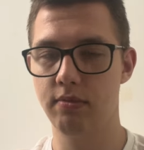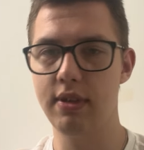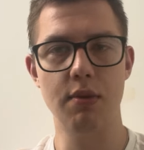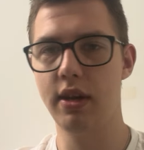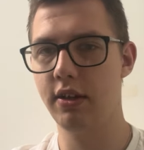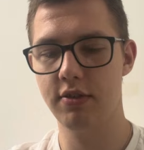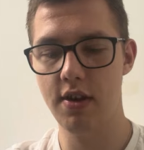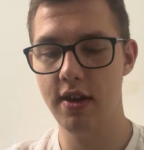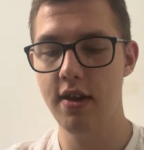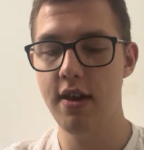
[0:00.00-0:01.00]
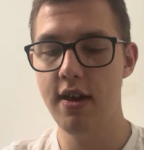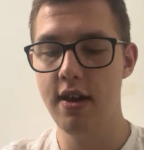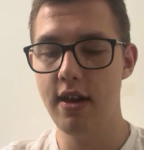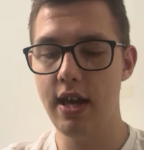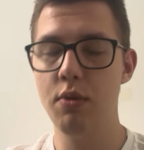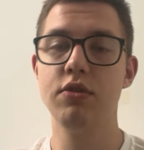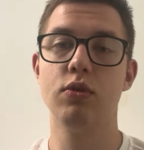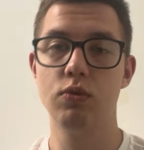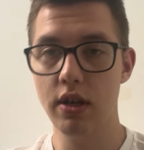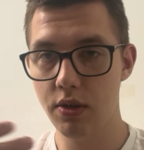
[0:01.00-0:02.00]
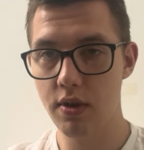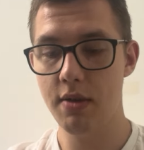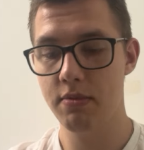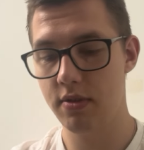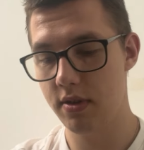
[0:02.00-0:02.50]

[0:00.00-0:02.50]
Not running, sorry. It was a runner-up